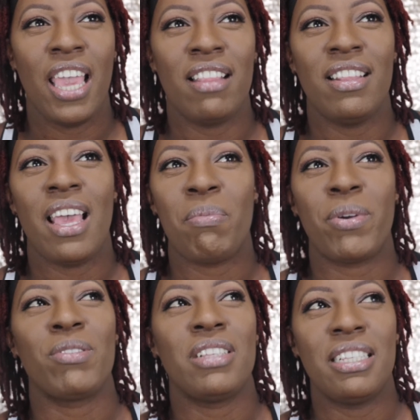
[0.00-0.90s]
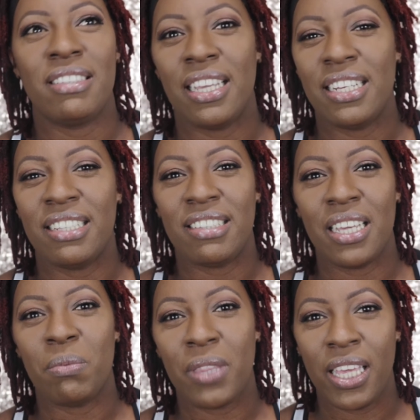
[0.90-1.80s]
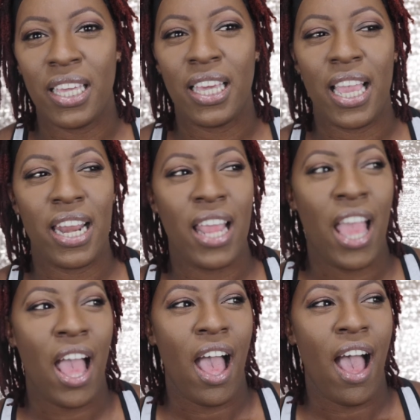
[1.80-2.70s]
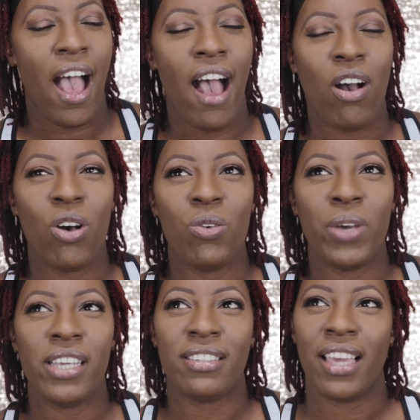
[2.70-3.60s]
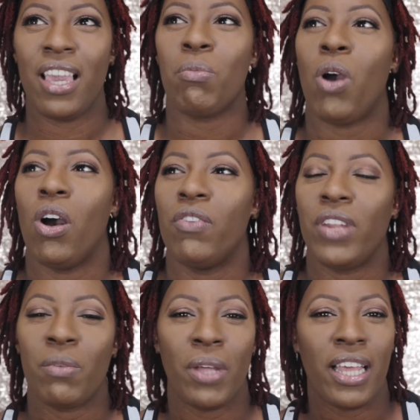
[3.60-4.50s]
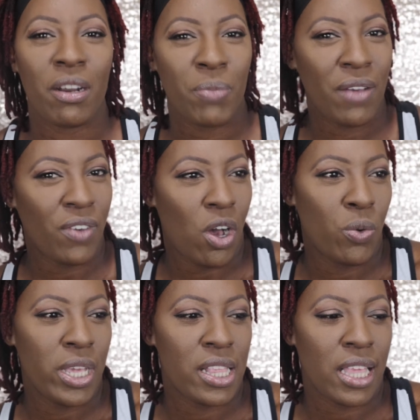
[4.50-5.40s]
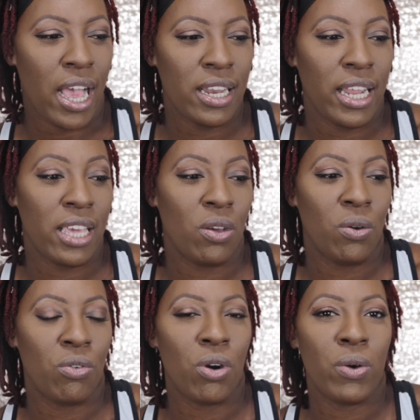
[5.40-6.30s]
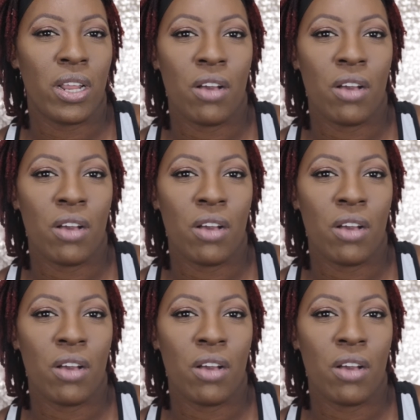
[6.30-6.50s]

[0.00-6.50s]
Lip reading: And then that person is saying the same thing. And I always came off like a lot of, I've always got like growing